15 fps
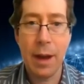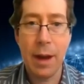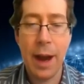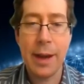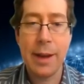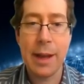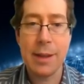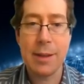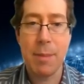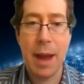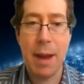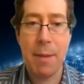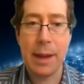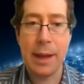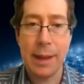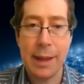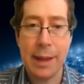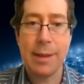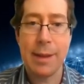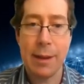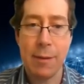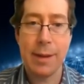high dense mapping and
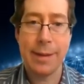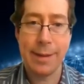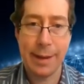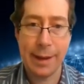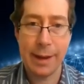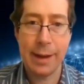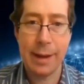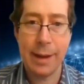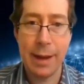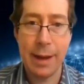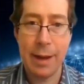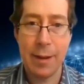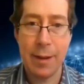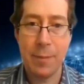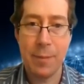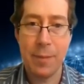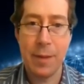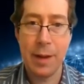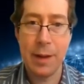then sequencing. Um,